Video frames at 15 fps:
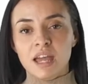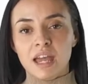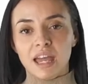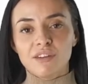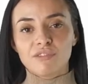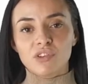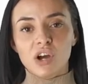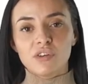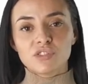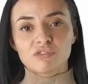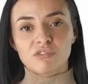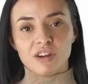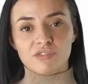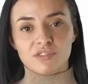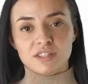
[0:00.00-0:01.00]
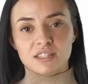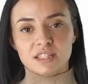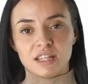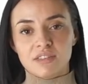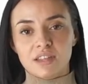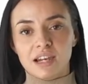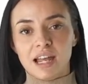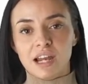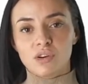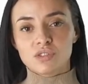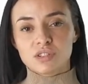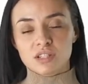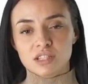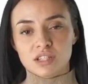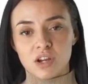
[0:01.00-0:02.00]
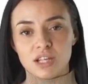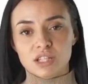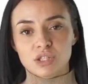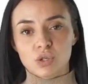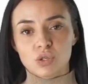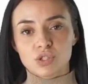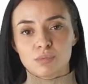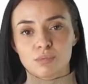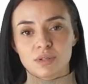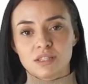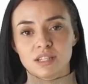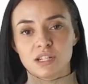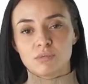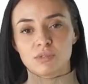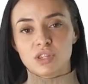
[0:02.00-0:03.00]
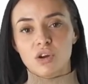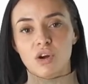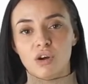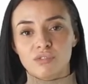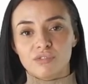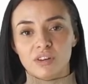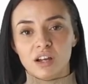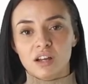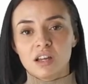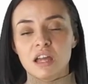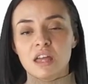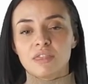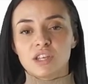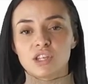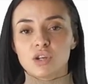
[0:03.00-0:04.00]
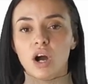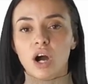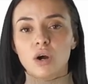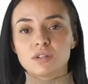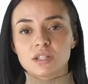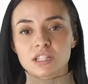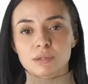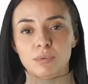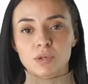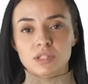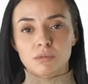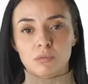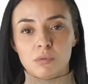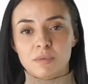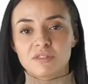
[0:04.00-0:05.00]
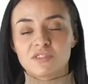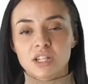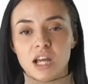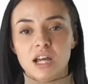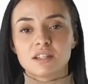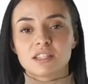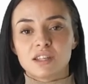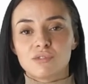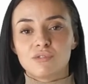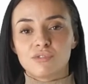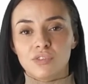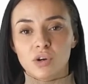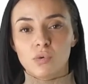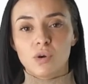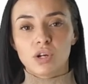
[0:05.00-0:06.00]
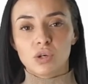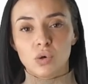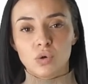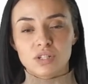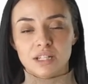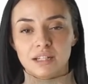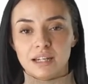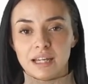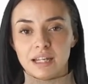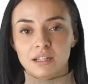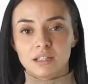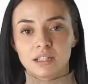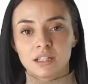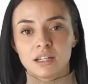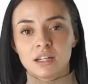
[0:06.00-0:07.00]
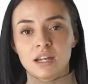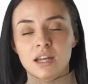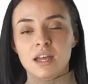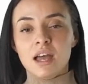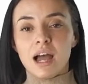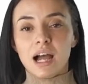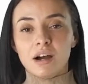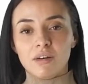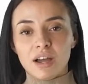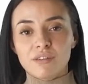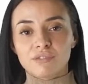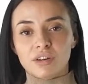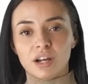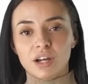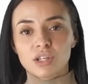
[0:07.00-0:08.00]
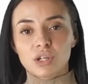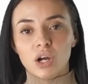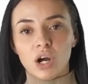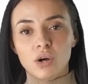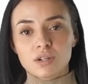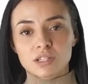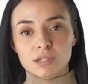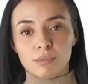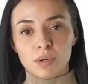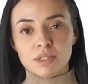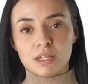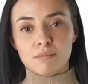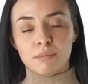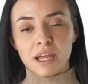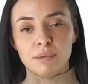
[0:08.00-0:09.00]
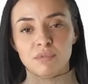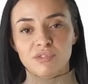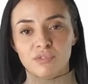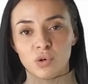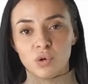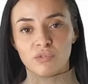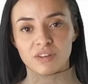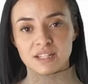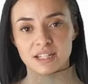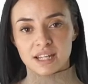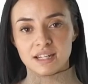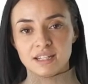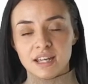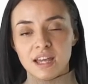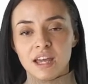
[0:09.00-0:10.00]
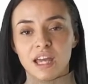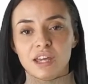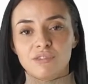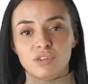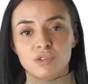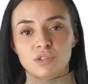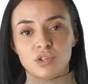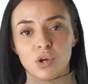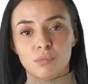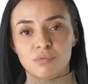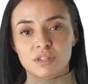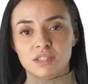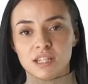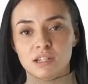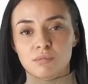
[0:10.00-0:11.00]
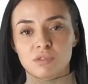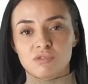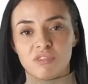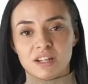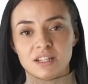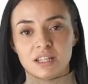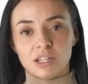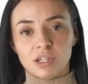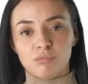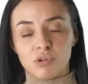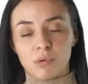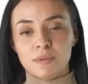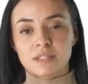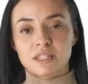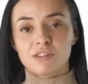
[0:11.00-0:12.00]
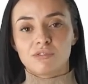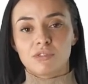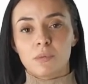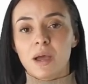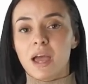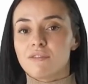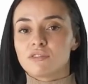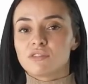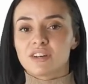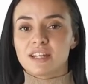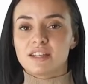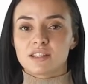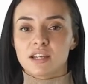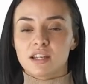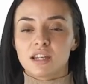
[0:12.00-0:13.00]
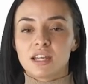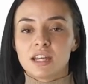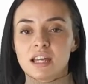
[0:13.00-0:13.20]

If after referencing the landlord decides not to proceed with your offer, then your holding deposit will be returned in full accordingly. However, your holding deposit may be forfeited if you do not proceed with renting the property for whatever reason,